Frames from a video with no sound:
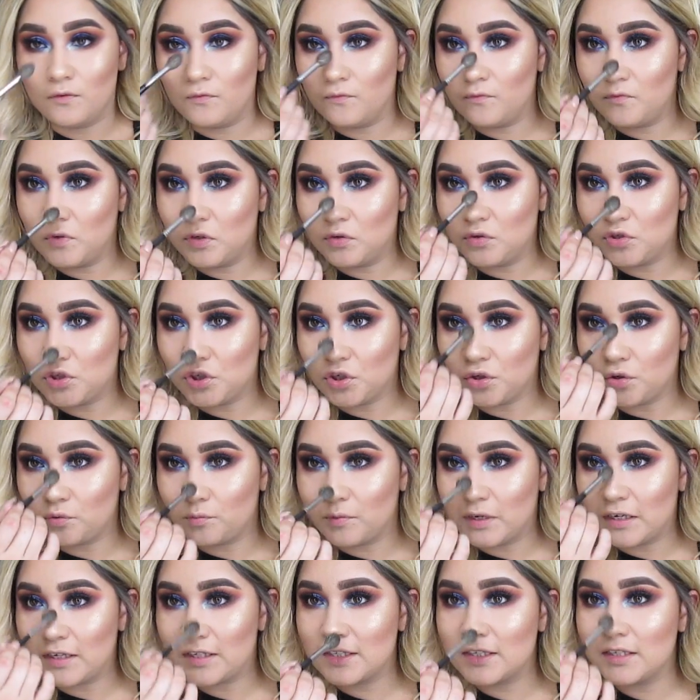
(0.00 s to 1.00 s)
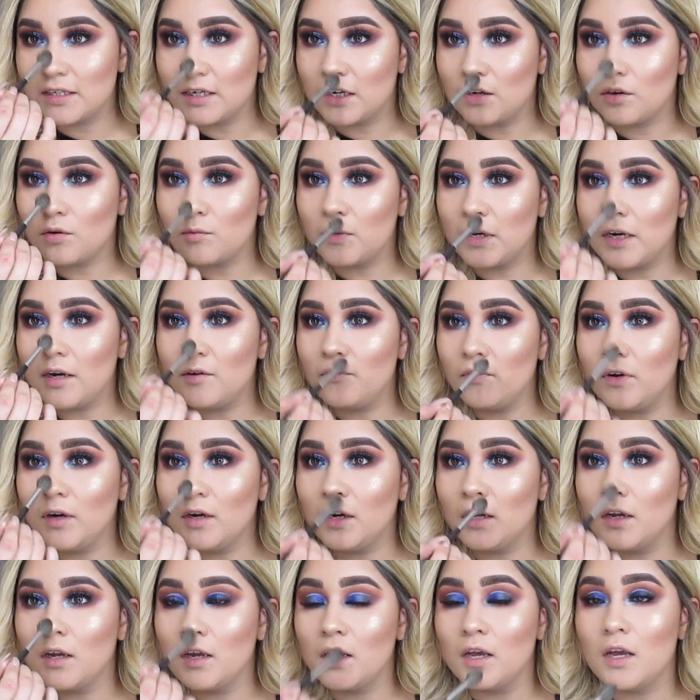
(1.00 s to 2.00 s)
futuristic or whatever,
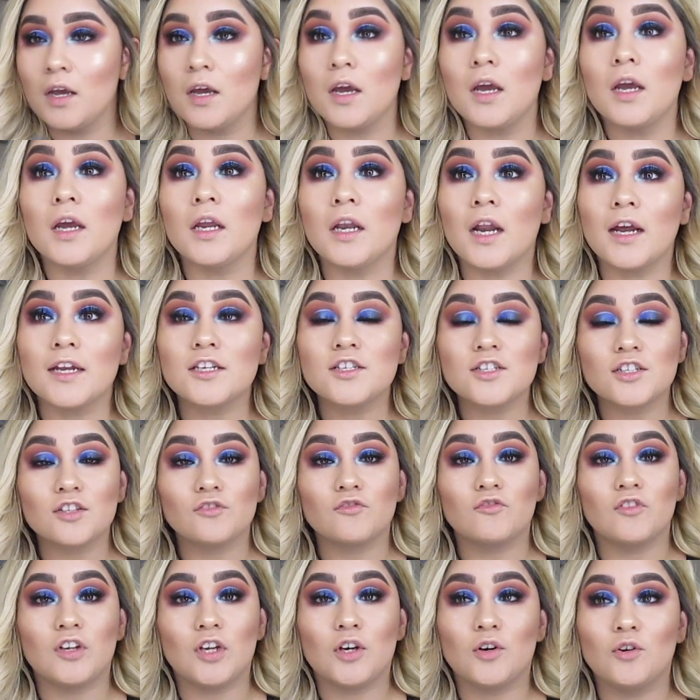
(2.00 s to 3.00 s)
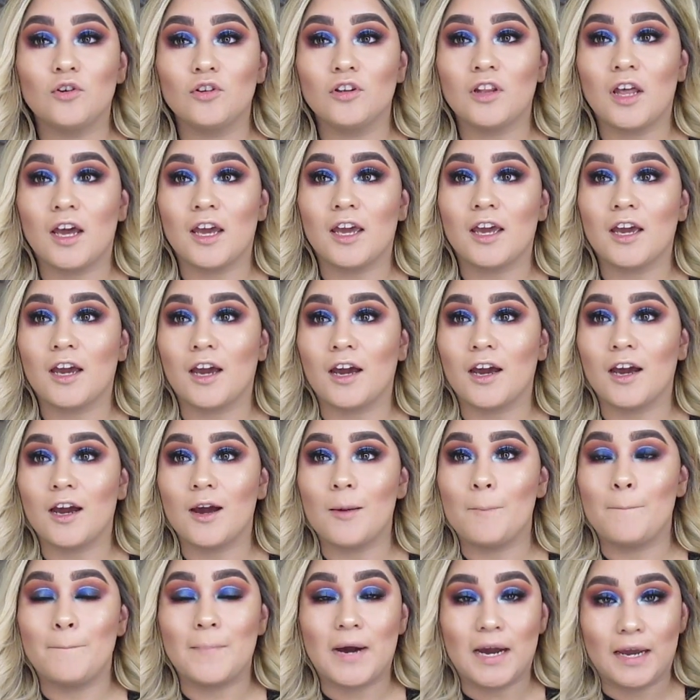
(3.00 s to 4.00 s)
and I just feel like
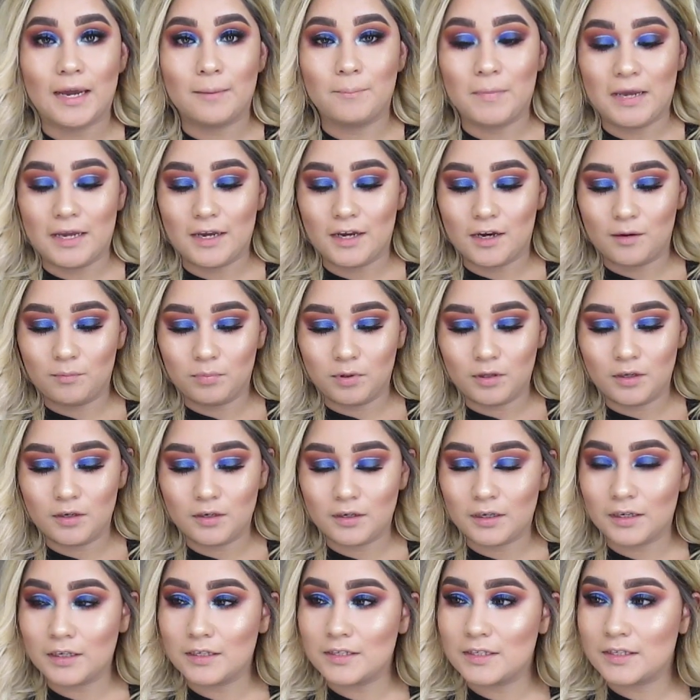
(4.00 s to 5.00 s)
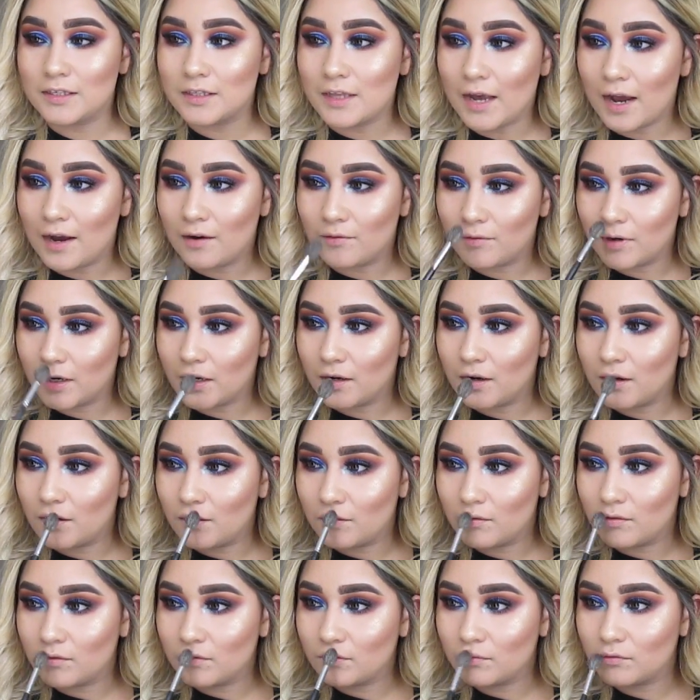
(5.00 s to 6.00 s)
my makeup look is that right
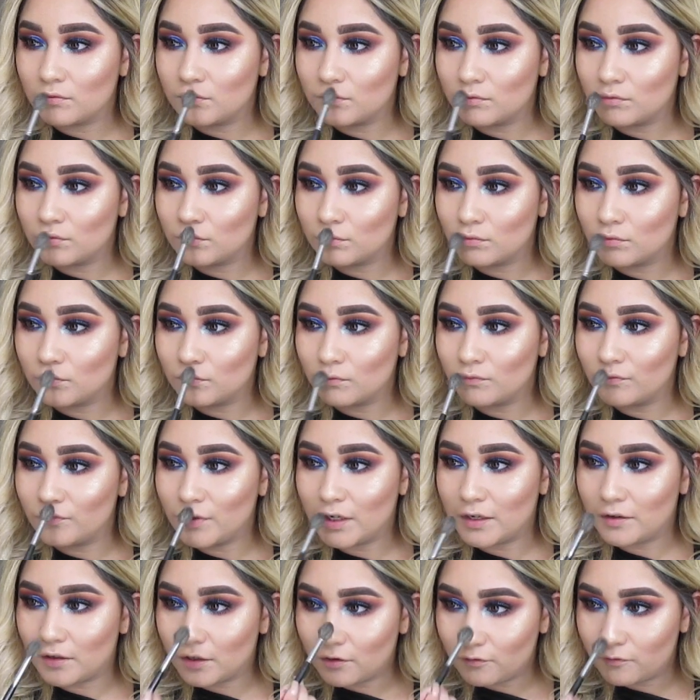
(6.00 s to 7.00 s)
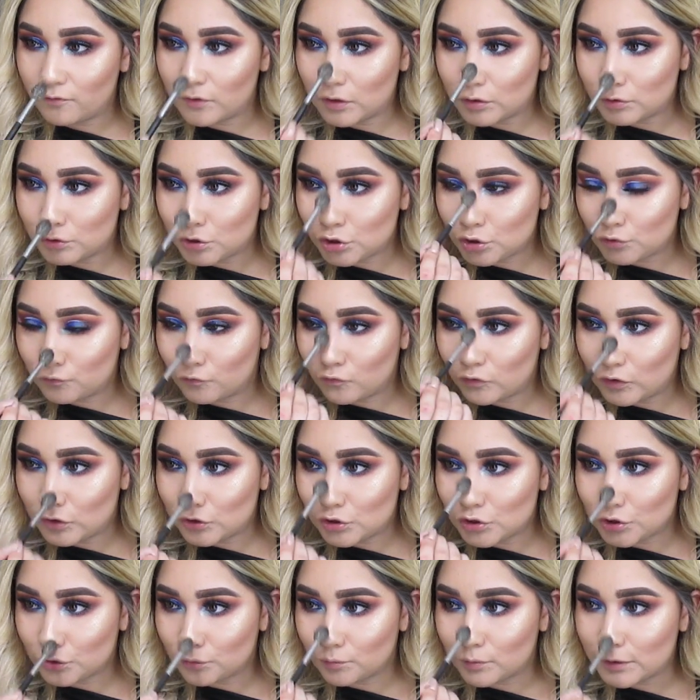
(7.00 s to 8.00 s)
now, very
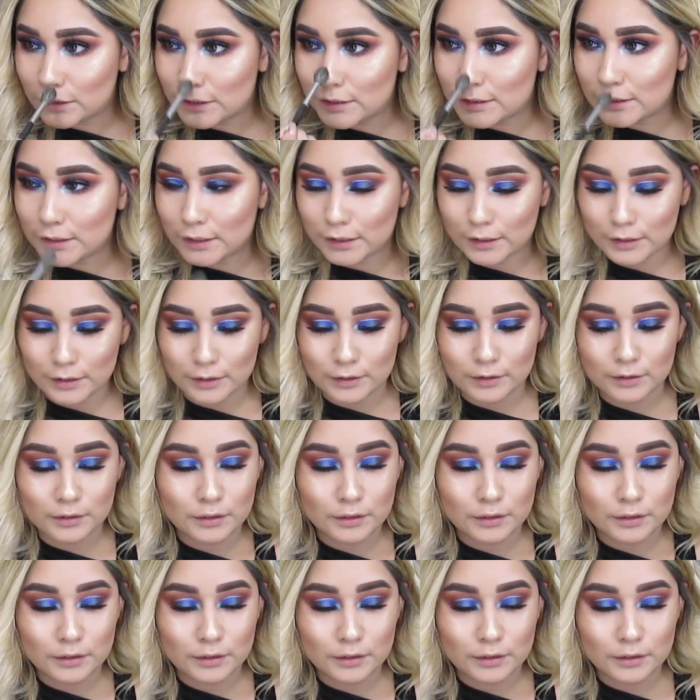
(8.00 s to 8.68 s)
futuristic.